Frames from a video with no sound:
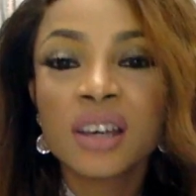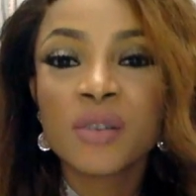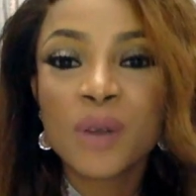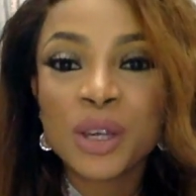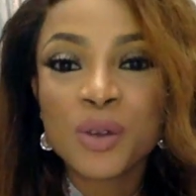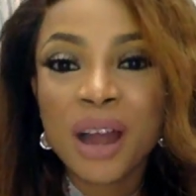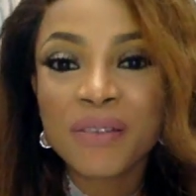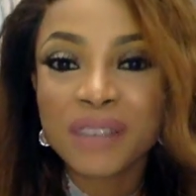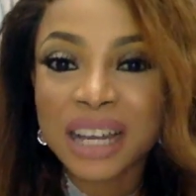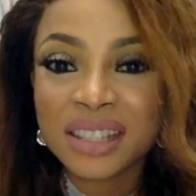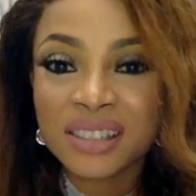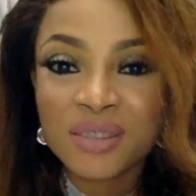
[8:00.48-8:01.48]
where you have
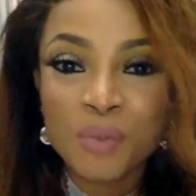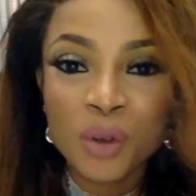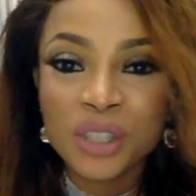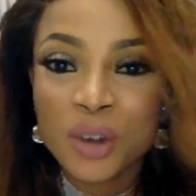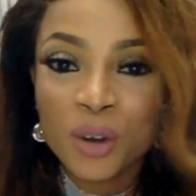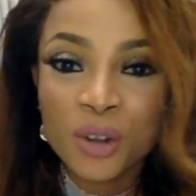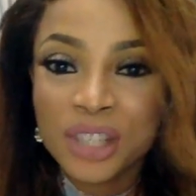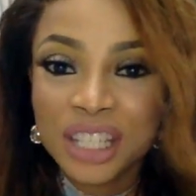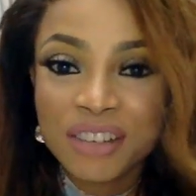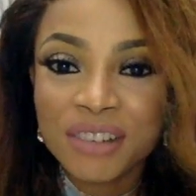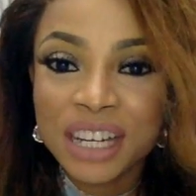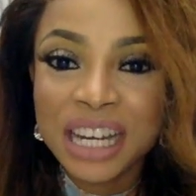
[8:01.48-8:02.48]
that multicolored
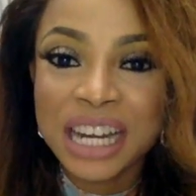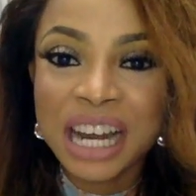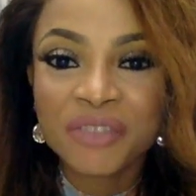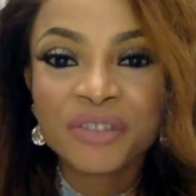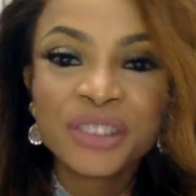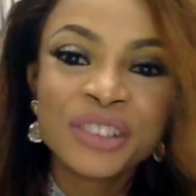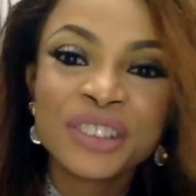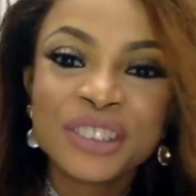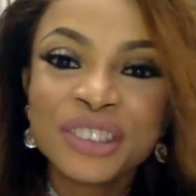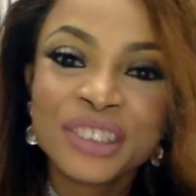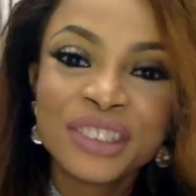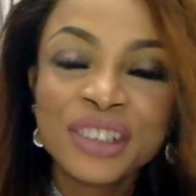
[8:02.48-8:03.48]
screen and that
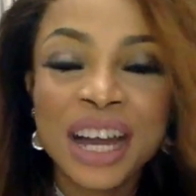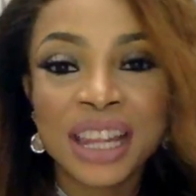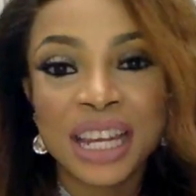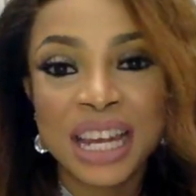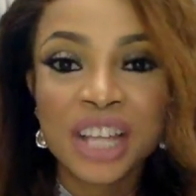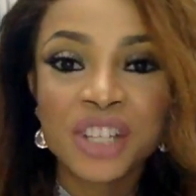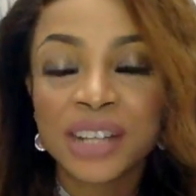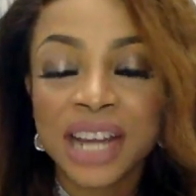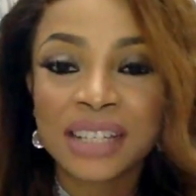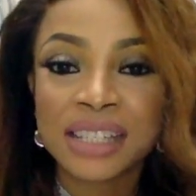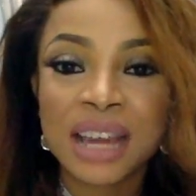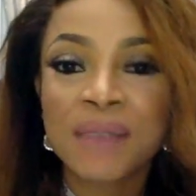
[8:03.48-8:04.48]
and then national
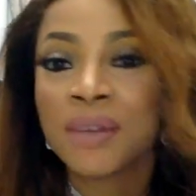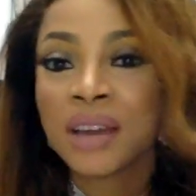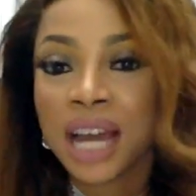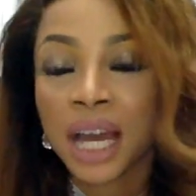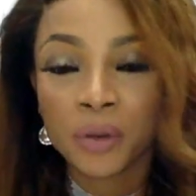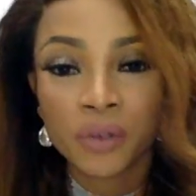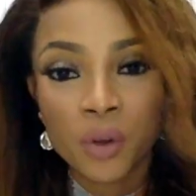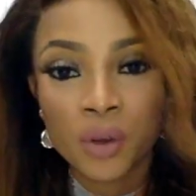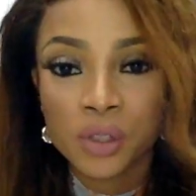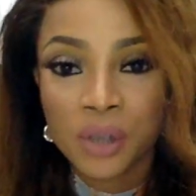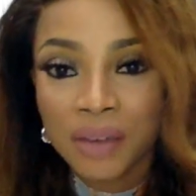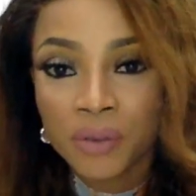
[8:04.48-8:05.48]
anthem, and of
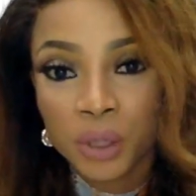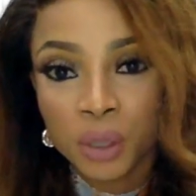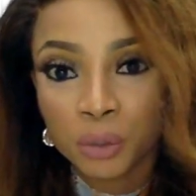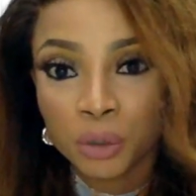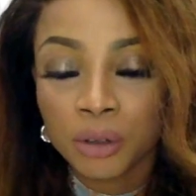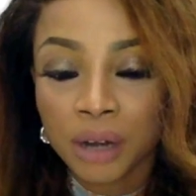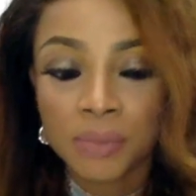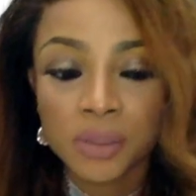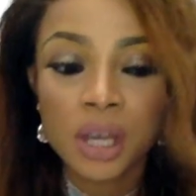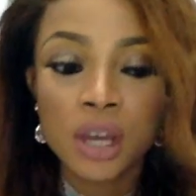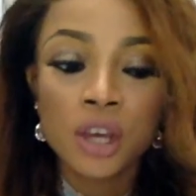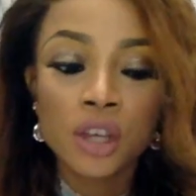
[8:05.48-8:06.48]
course you have all the programs.
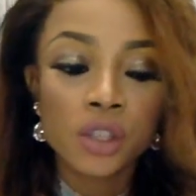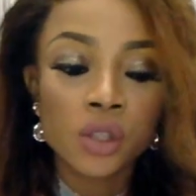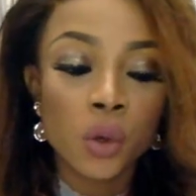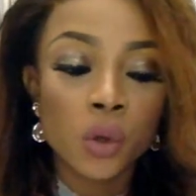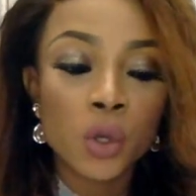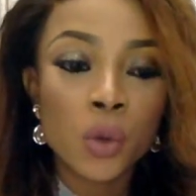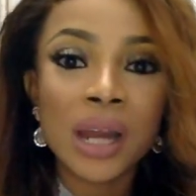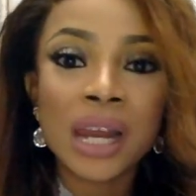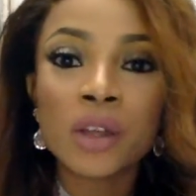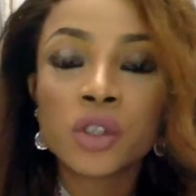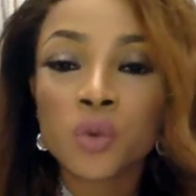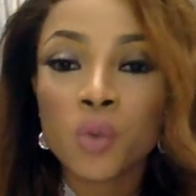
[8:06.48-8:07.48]
So you were
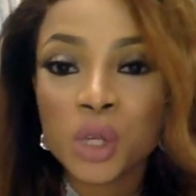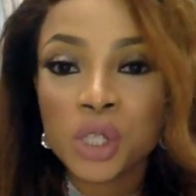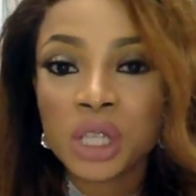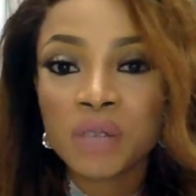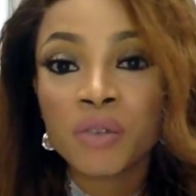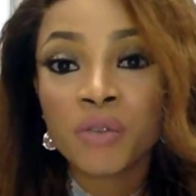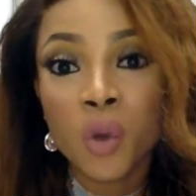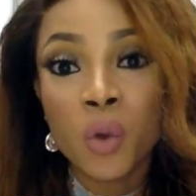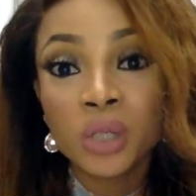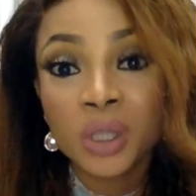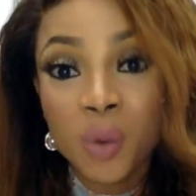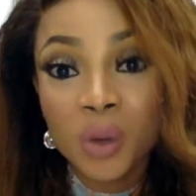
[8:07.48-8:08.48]
allowed to watch TV for
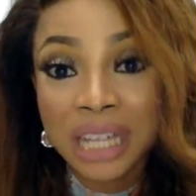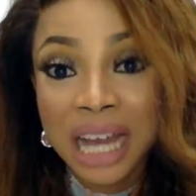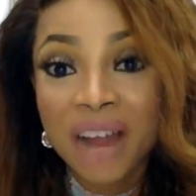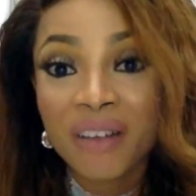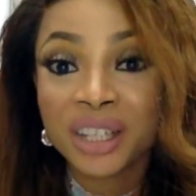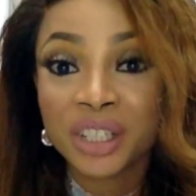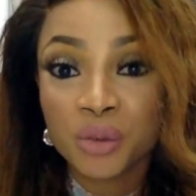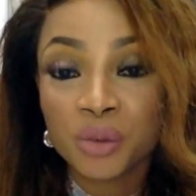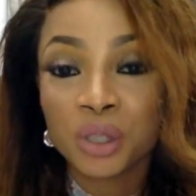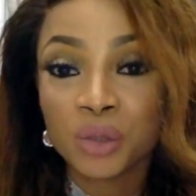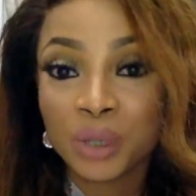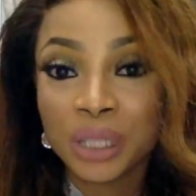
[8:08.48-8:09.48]
only 1 hour
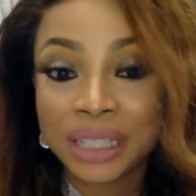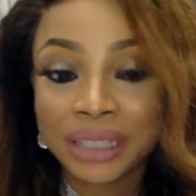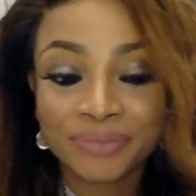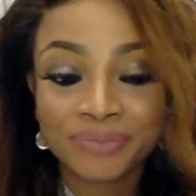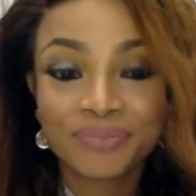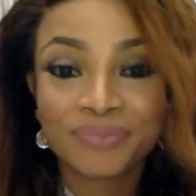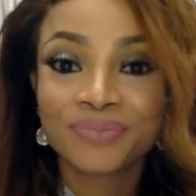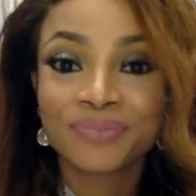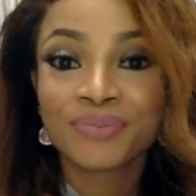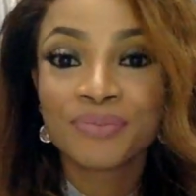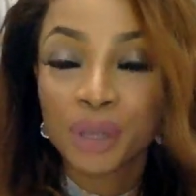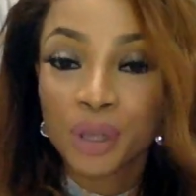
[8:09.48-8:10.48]
during the week
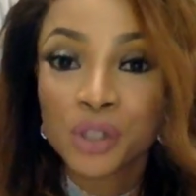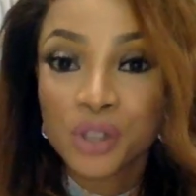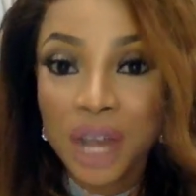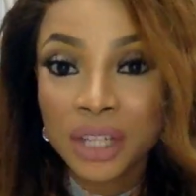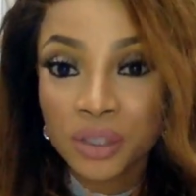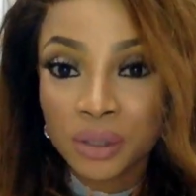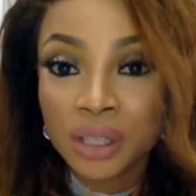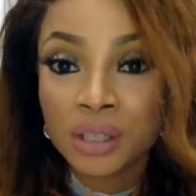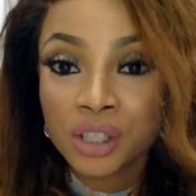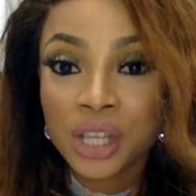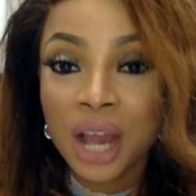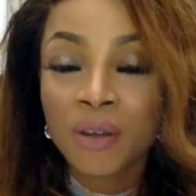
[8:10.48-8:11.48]
because you had to
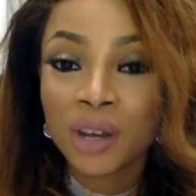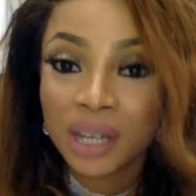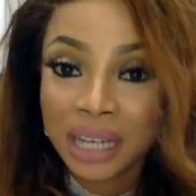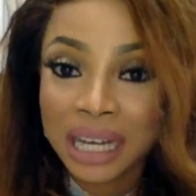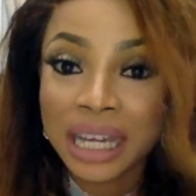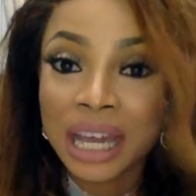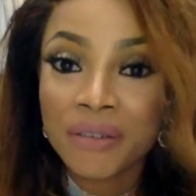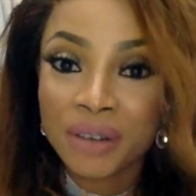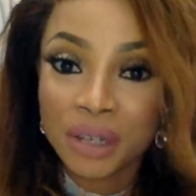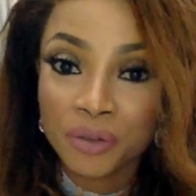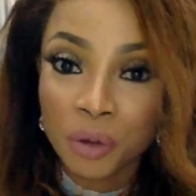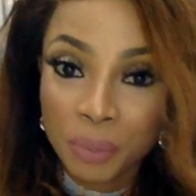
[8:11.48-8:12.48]
shower and get
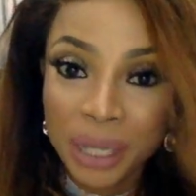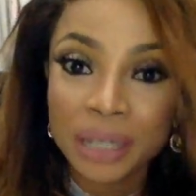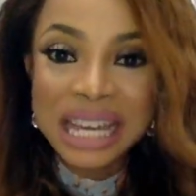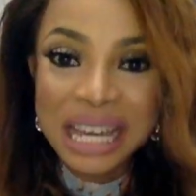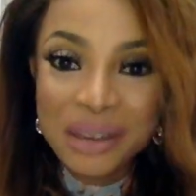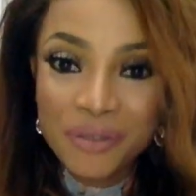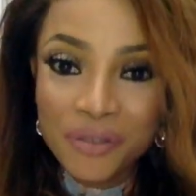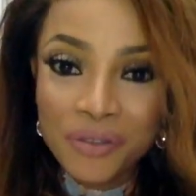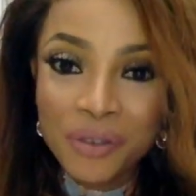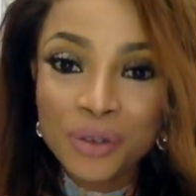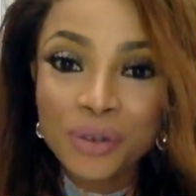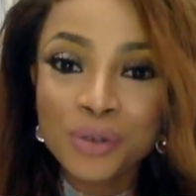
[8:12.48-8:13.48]
ready for bed. If
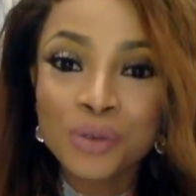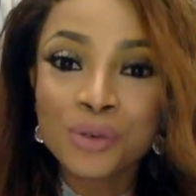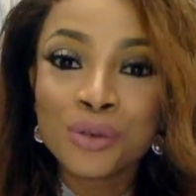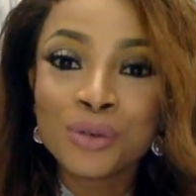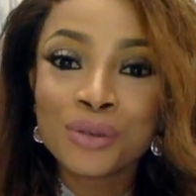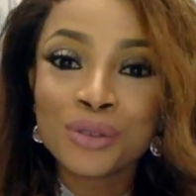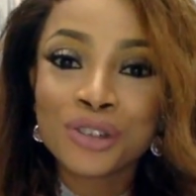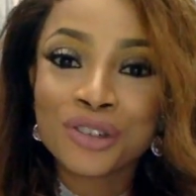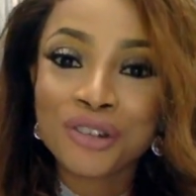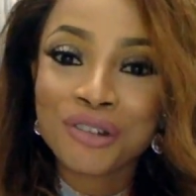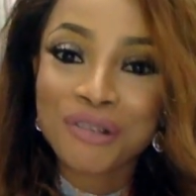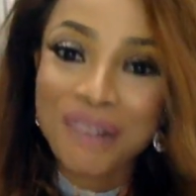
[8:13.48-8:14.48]
you
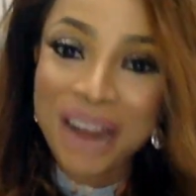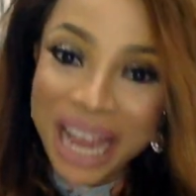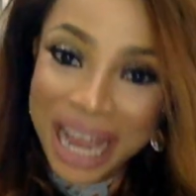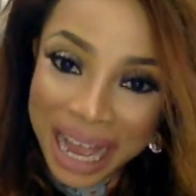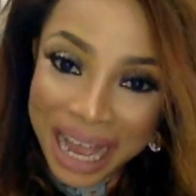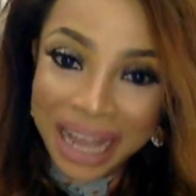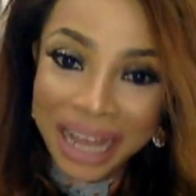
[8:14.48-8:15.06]
try her